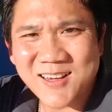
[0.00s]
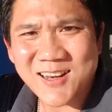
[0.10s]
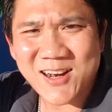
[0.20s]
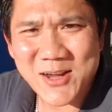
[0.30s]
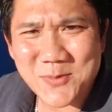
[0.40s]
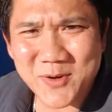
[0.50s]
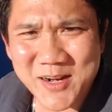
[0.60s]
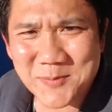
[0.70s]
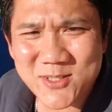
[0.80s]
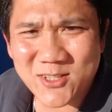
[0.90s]
Hi, my
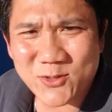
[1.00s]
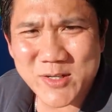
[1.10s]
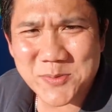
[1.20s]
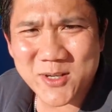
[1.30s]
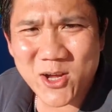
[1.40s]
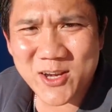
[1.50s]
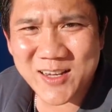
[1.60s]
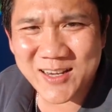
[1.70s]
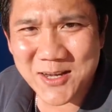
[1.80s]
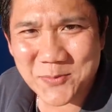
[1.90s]
name is Dr. Rich Loh
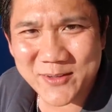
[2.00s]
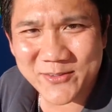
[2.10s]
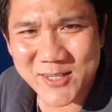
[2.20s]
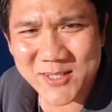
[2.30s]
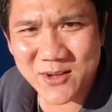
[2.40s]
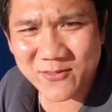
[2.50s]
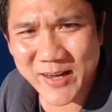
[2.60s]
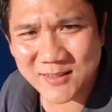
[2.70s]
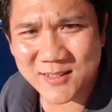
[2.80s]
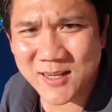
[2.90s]
and I'm the fish
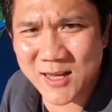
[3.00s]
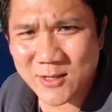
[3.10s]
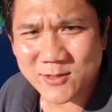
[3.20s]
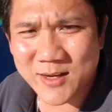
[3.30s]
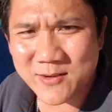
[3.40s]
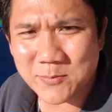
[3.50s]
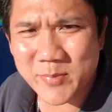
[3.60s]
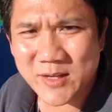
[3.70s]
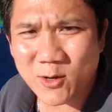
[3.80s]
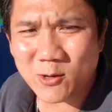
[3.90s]
vet. Today I've
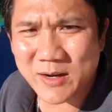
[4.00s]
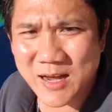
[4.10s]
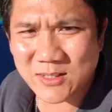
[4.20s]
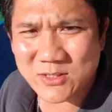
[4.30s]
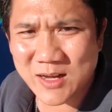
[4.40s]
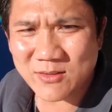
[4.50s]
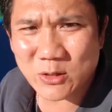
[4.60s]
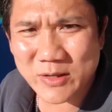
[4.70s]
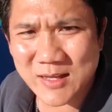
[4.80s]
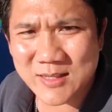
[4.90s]
been called out to have a
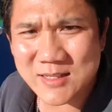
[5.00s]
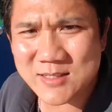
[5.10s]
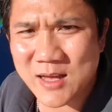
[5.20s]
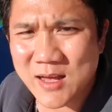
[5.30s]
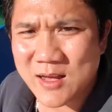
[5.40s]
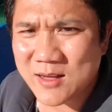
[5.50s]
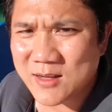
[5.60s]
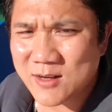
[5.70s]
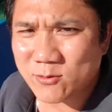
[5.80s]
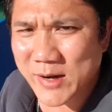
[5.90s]
look at this
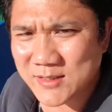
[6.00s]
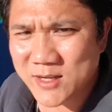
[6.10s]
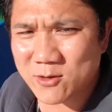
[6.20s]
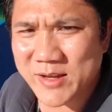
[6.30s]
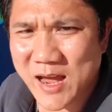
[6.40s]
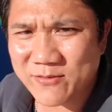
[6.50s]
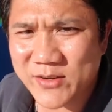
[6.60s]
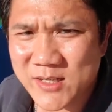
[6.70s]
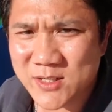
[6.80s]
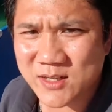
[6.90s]
red-tailed
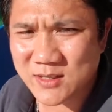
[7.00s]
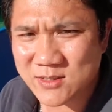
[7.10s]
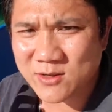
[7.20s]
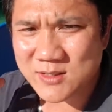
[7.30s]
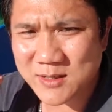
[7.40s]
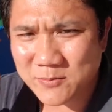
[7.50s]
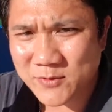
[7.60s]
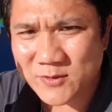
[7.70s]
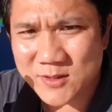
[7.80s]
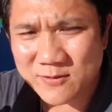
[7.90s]
catfish. It's got some
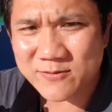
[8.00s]
sort of